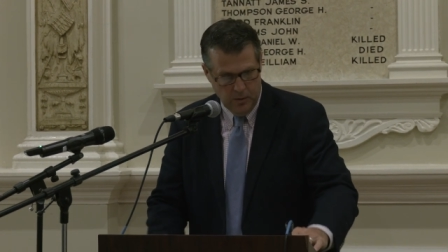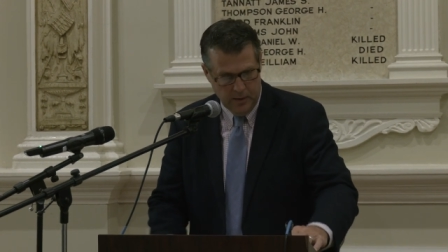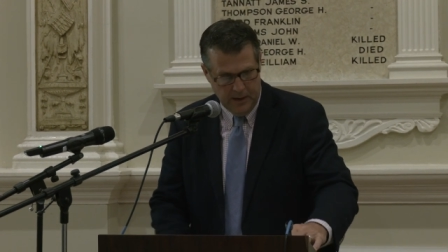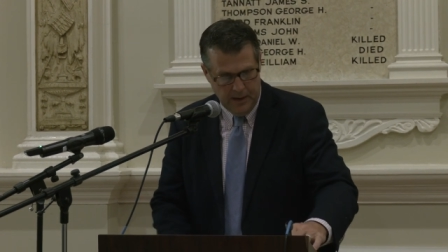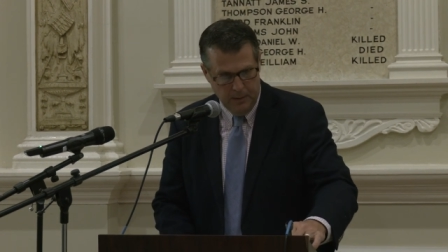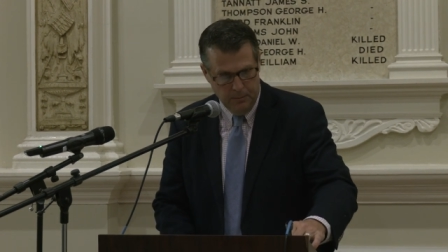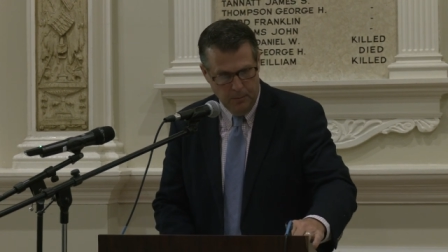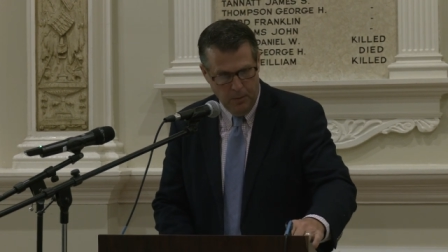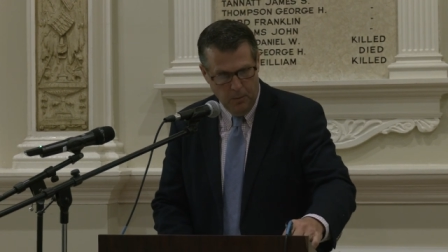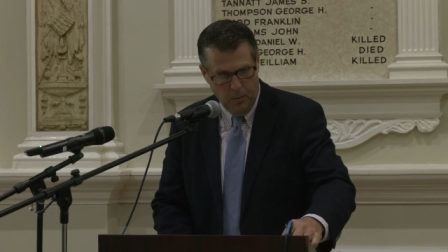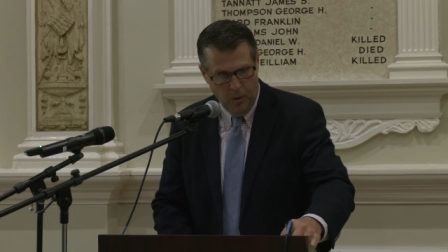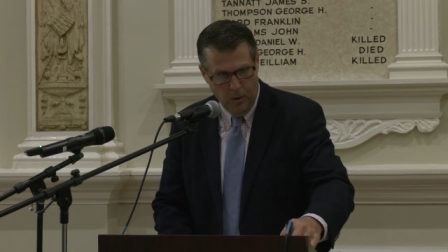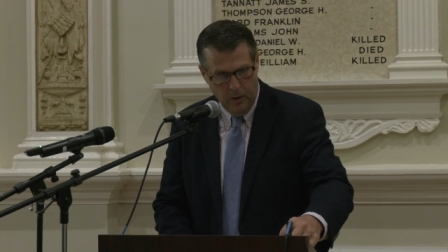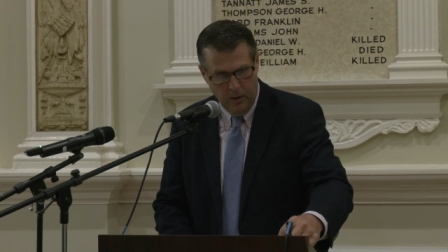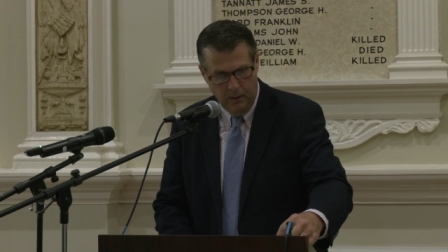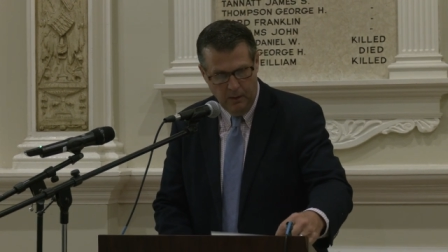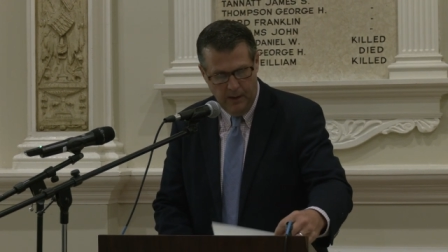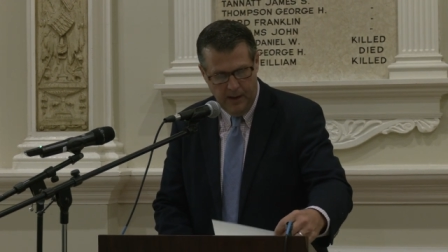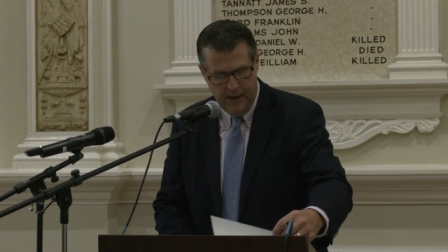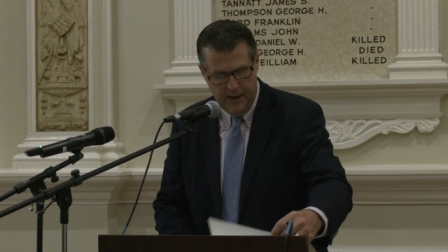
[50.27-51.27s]
again,
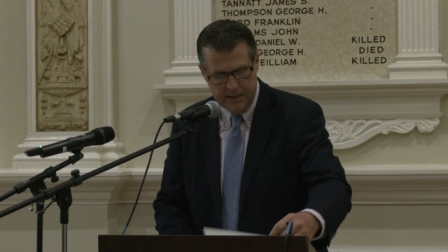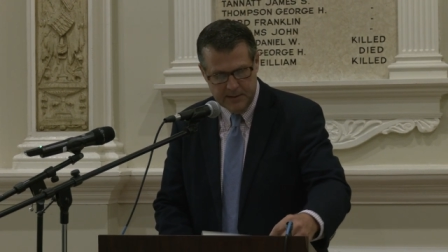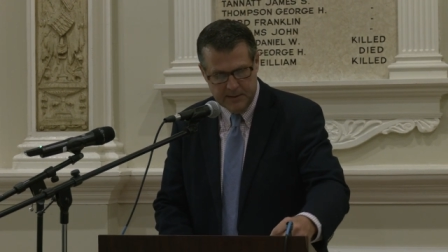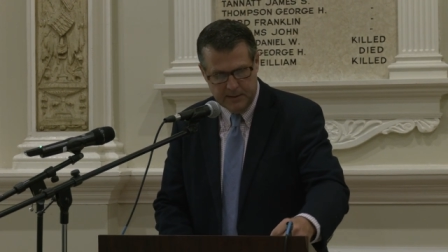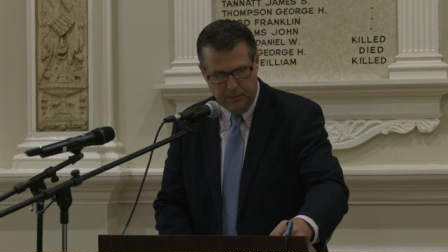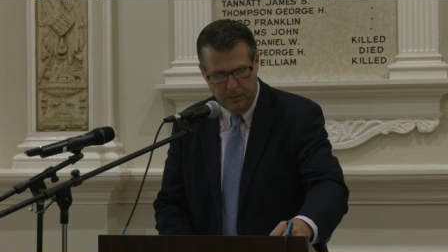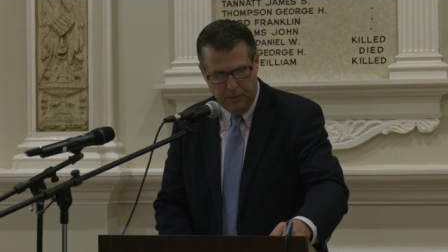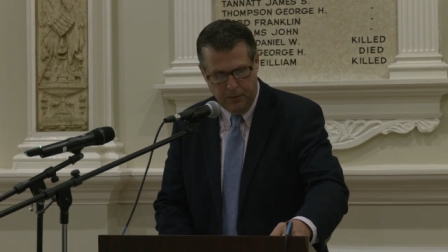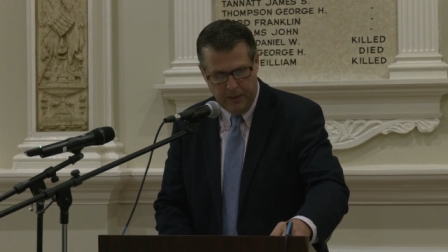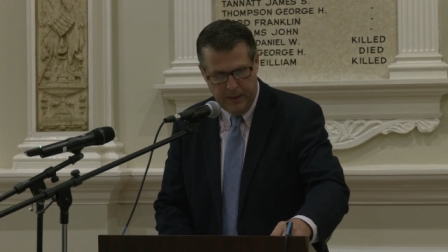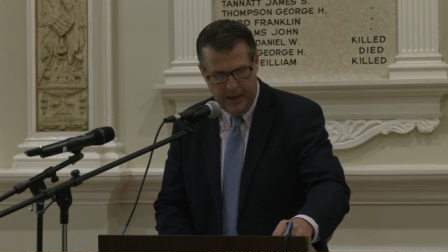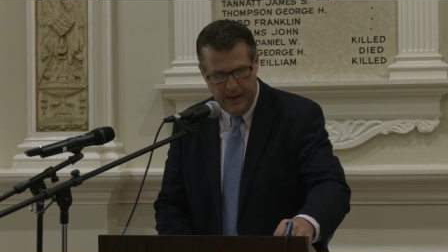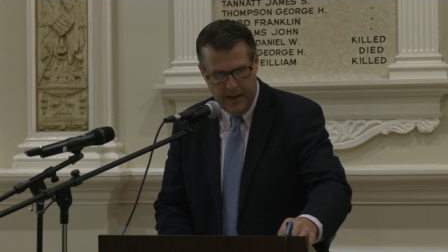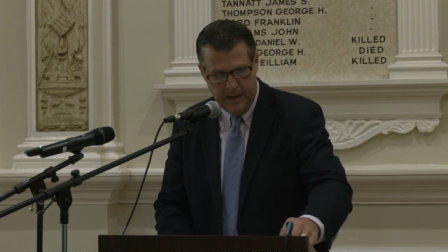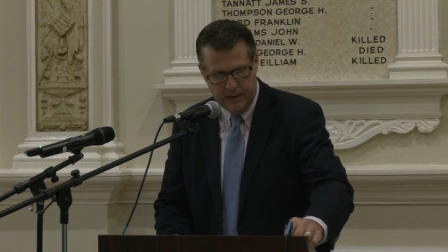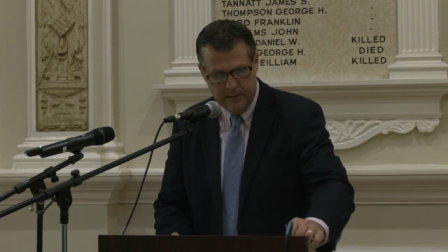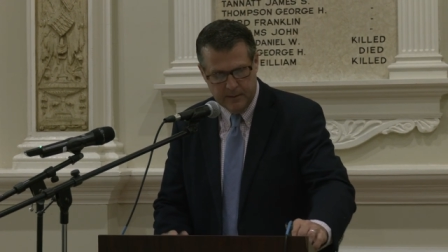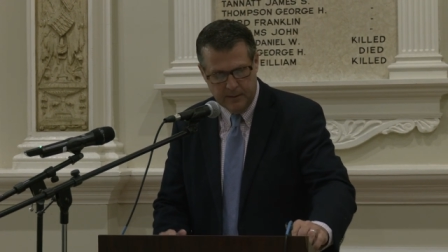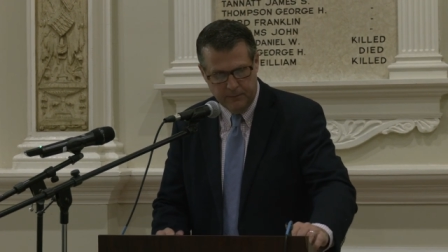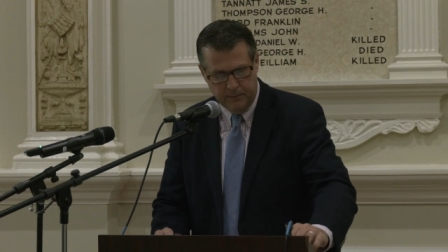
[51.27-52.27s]
memorialize and
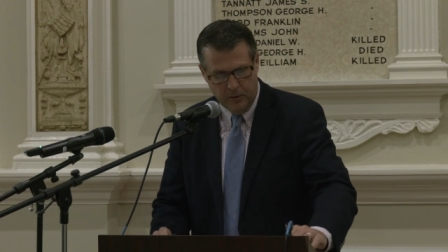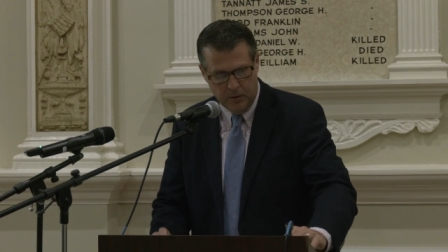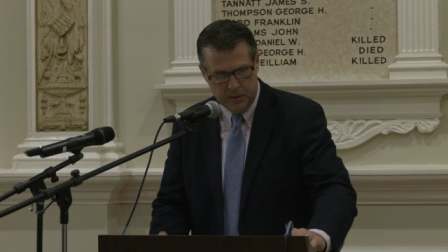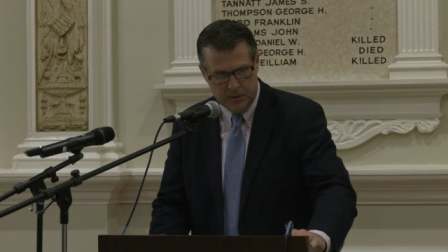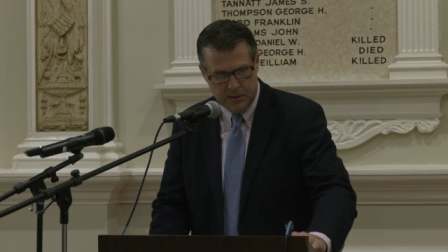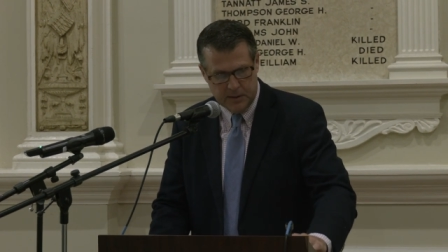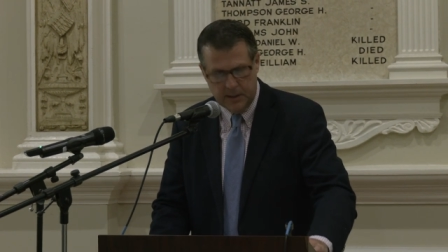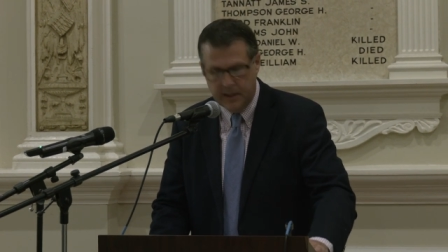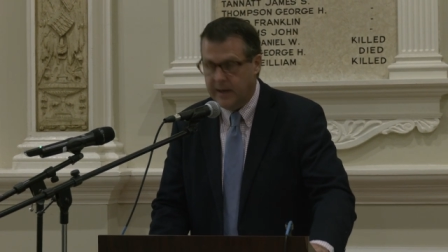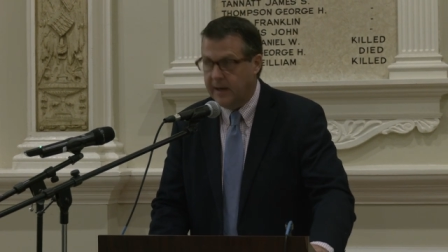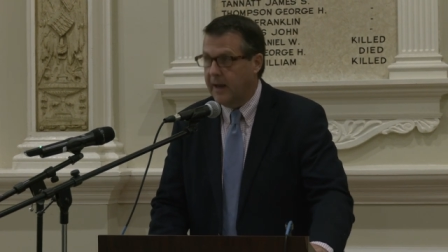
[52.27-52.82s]
thank diversity